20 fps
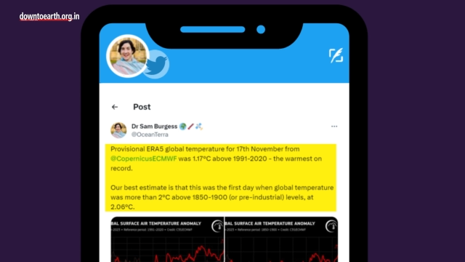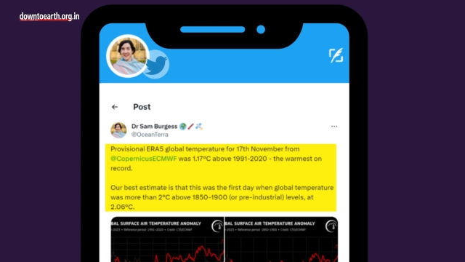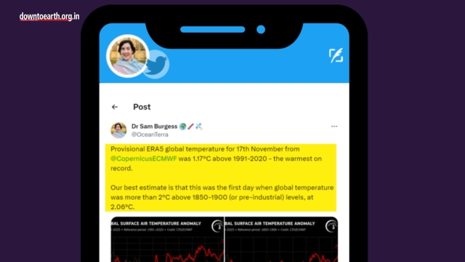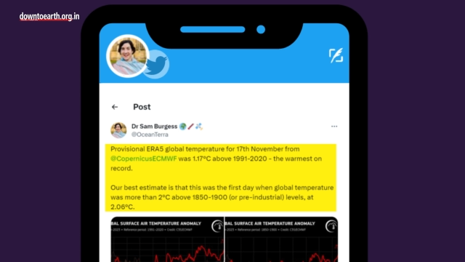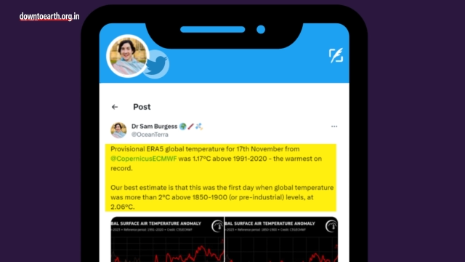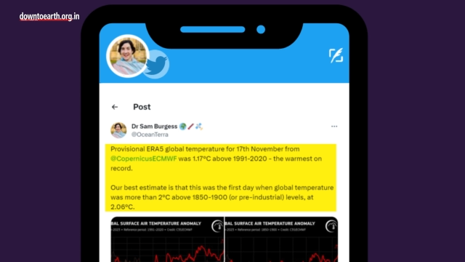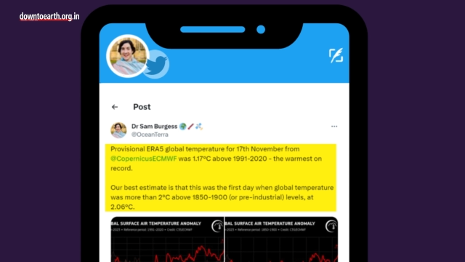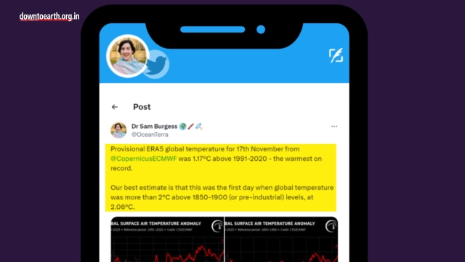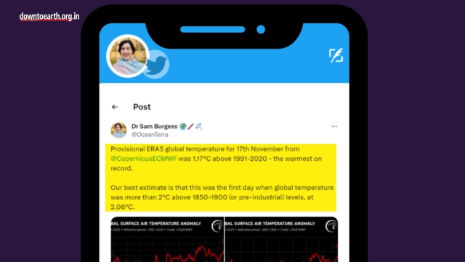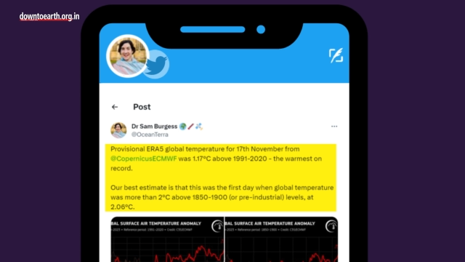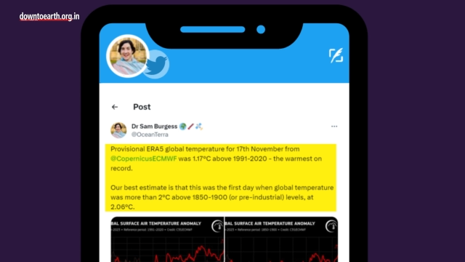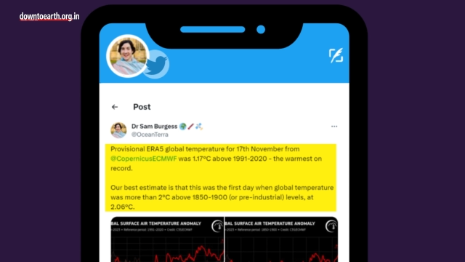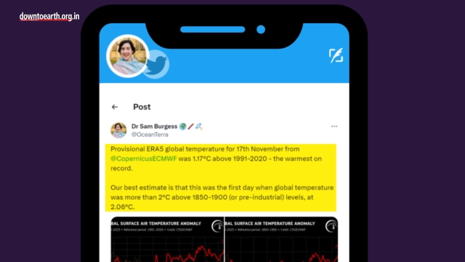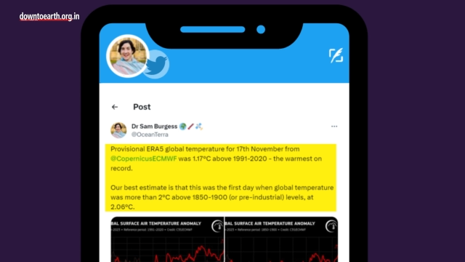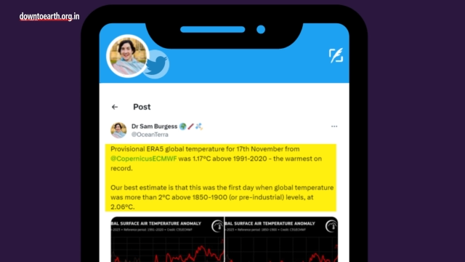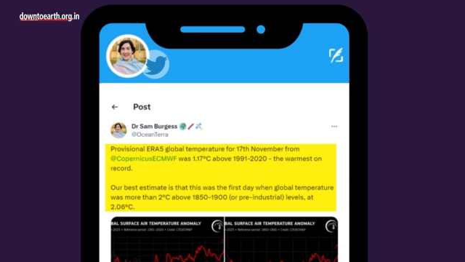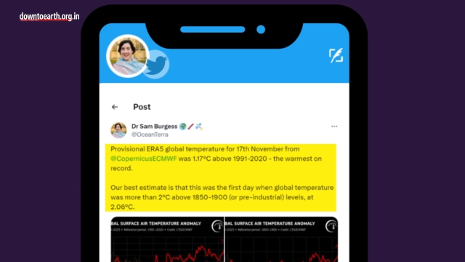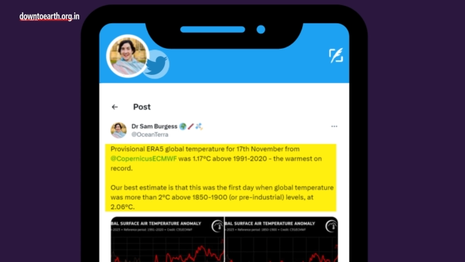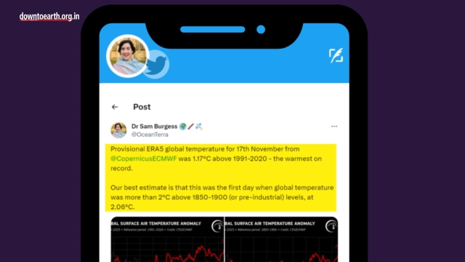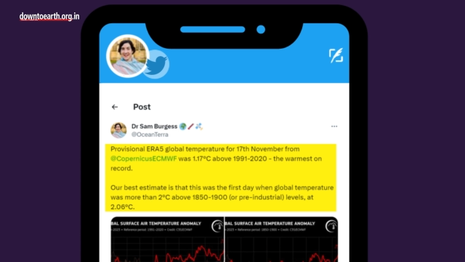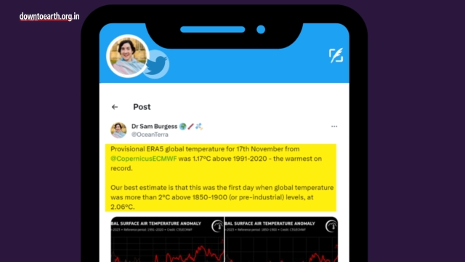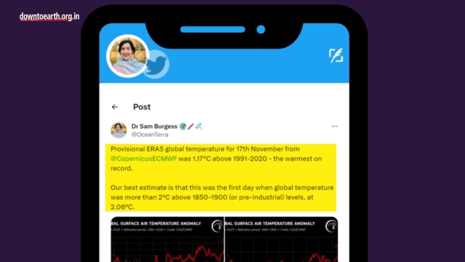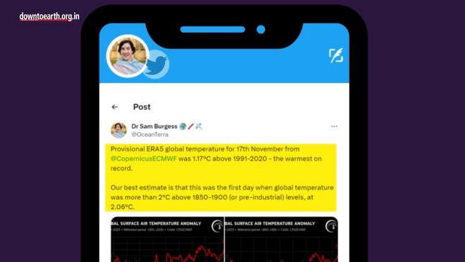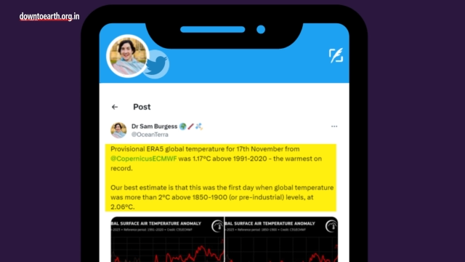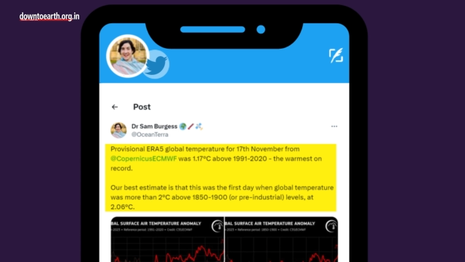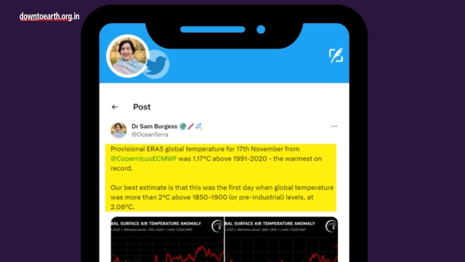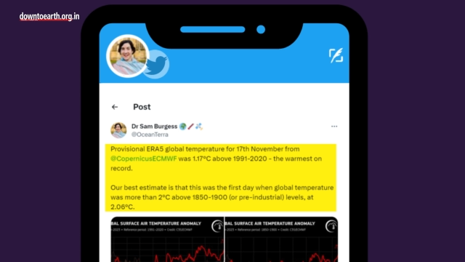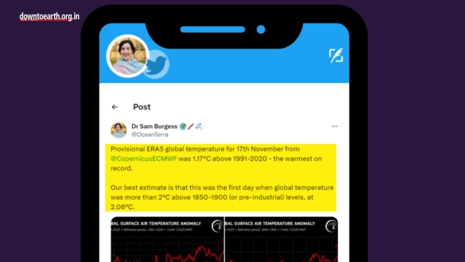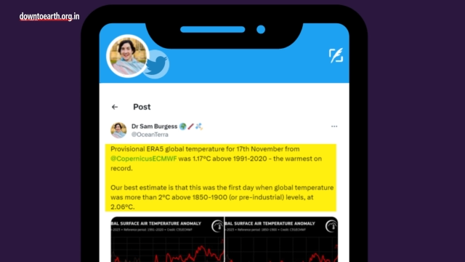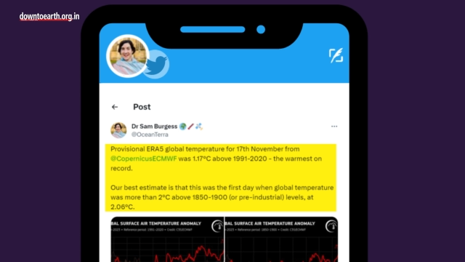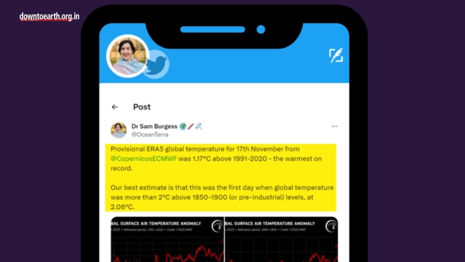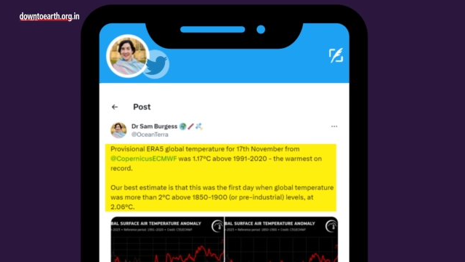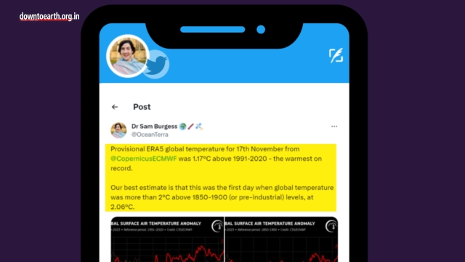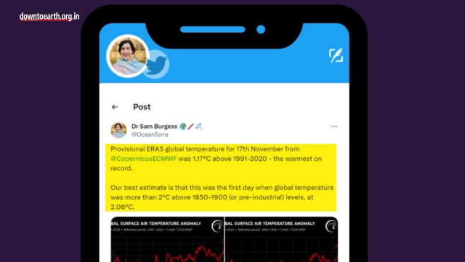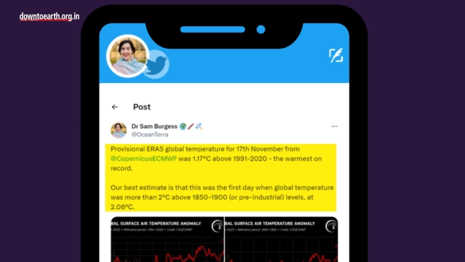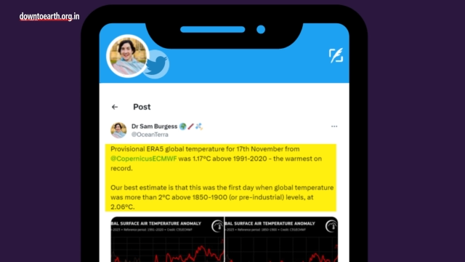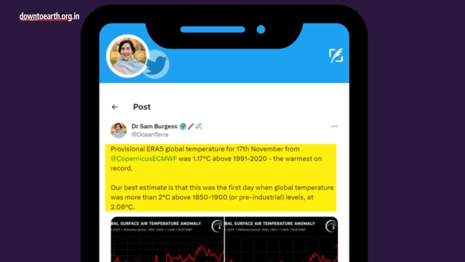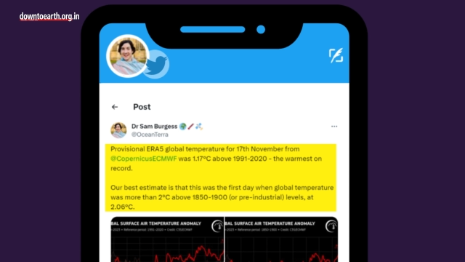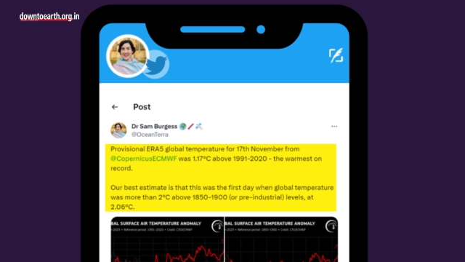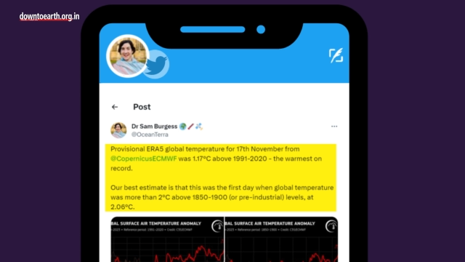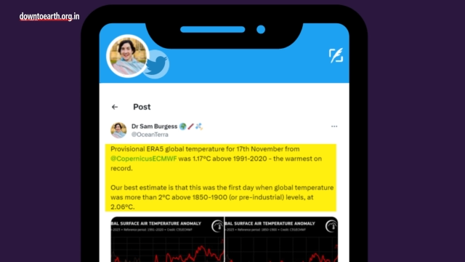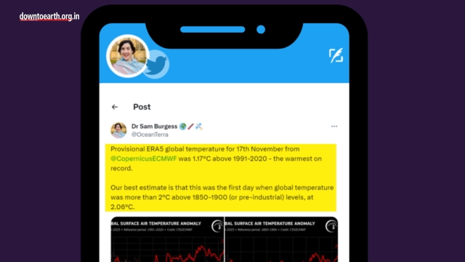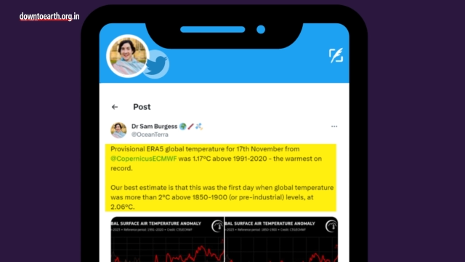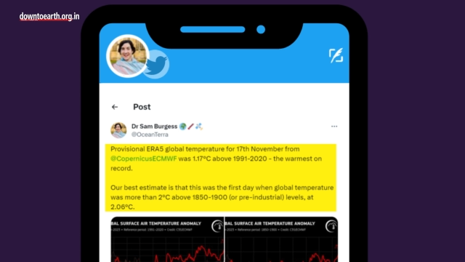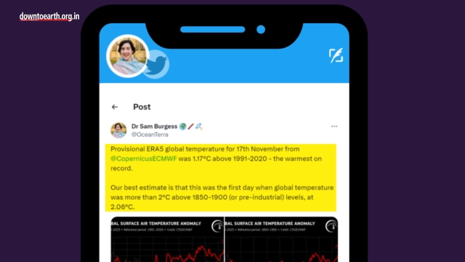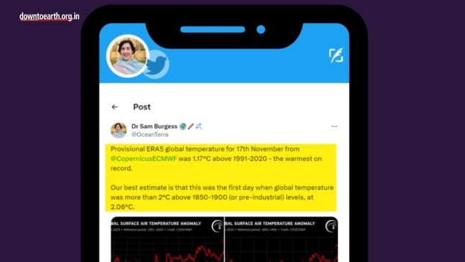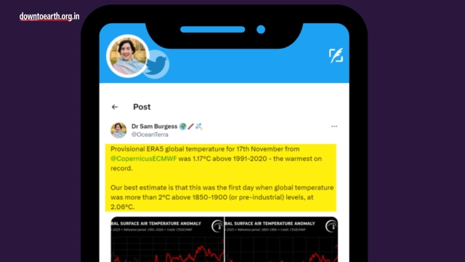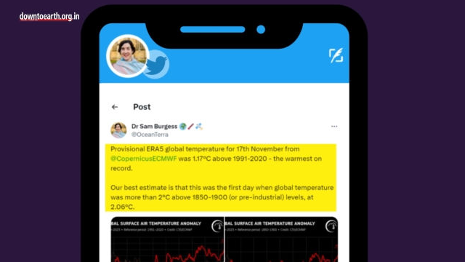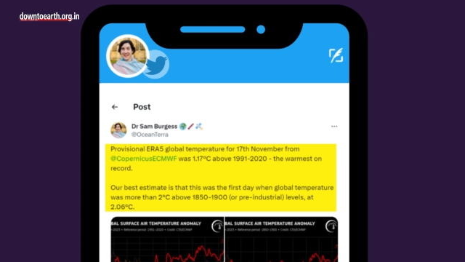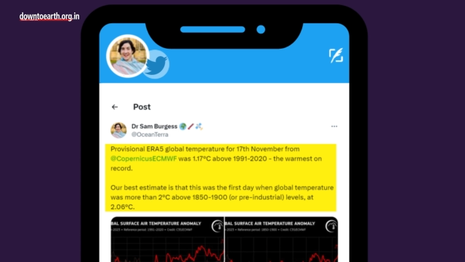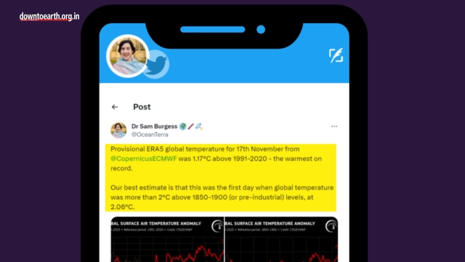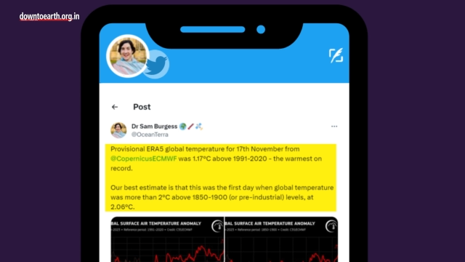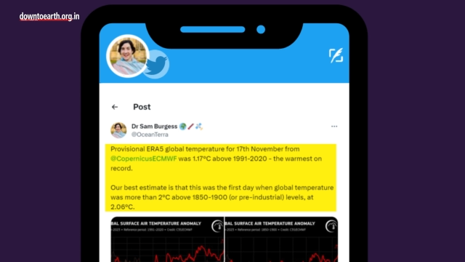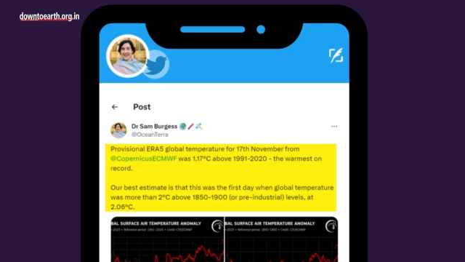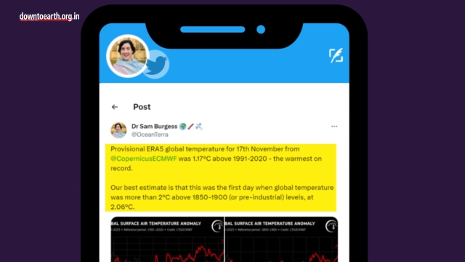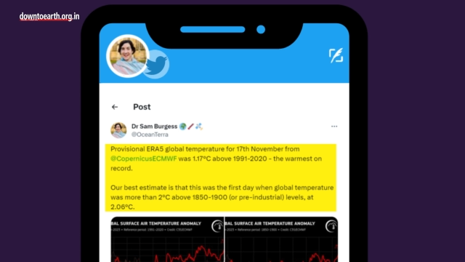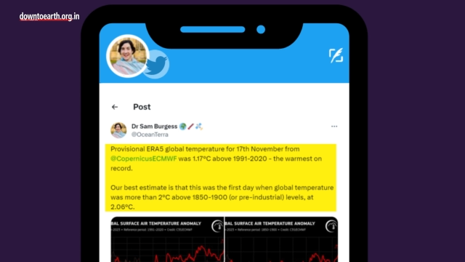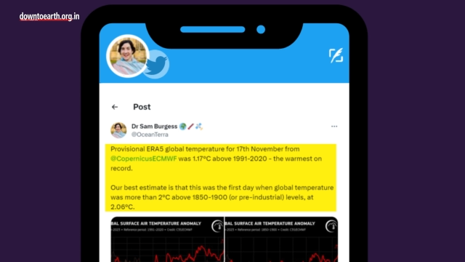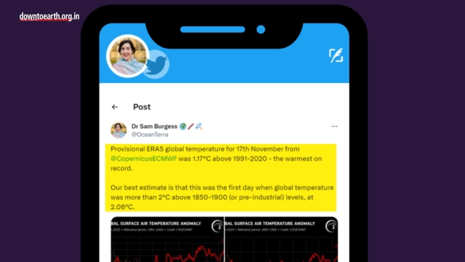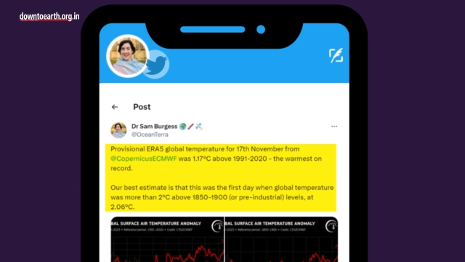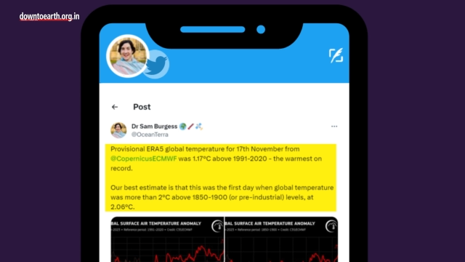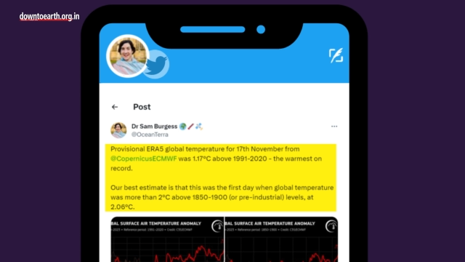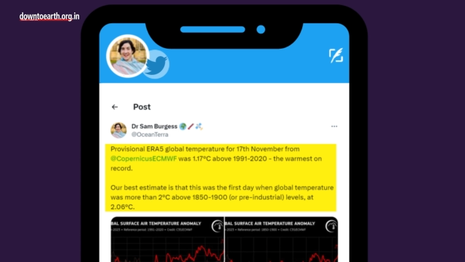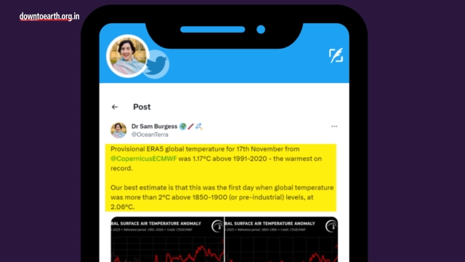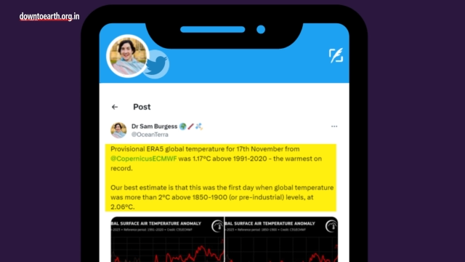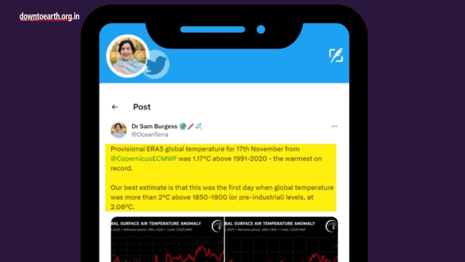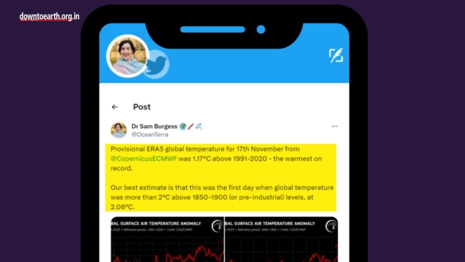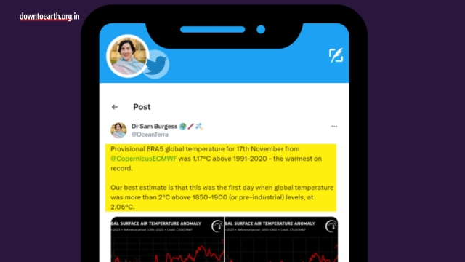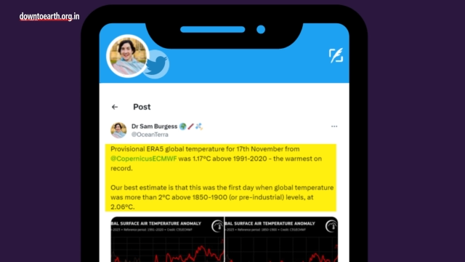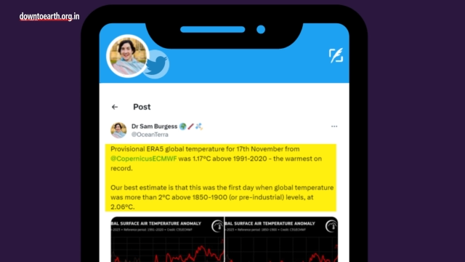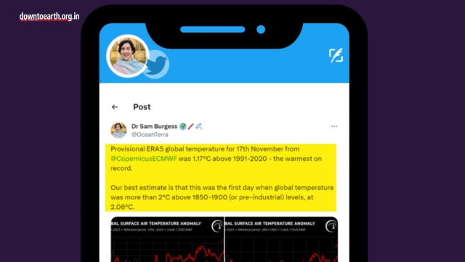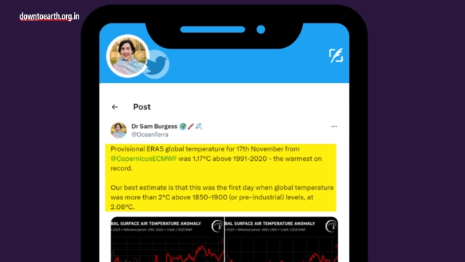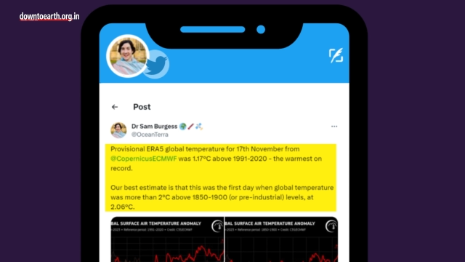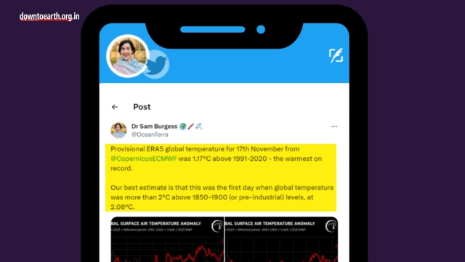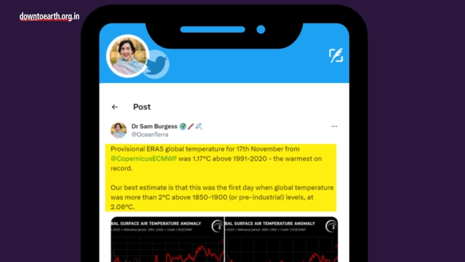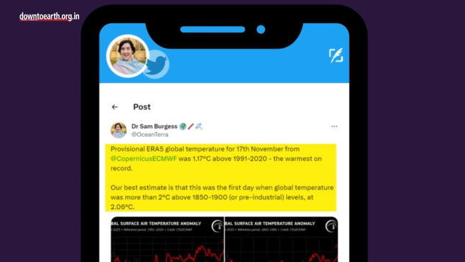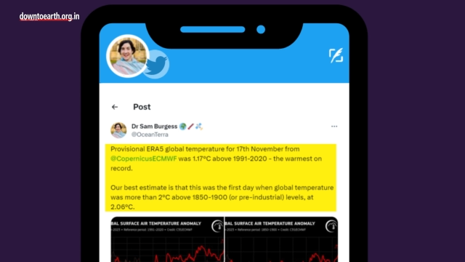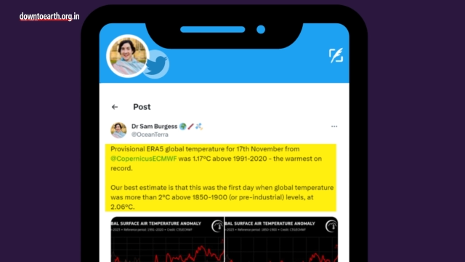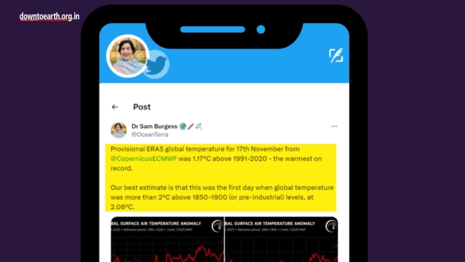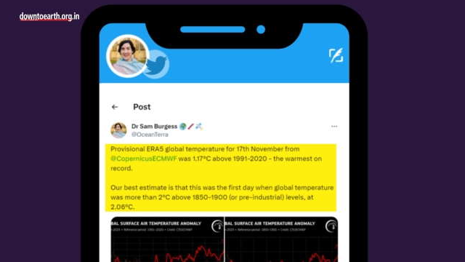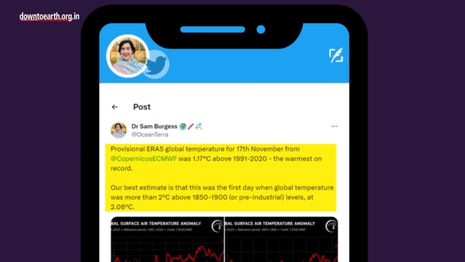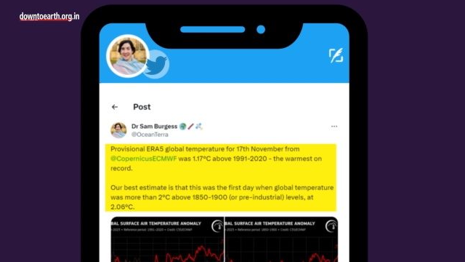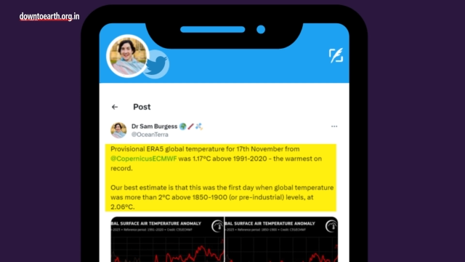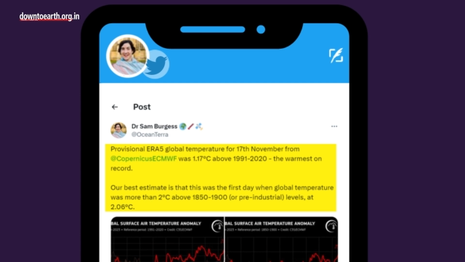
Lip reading: Nobody's mouth can be seen.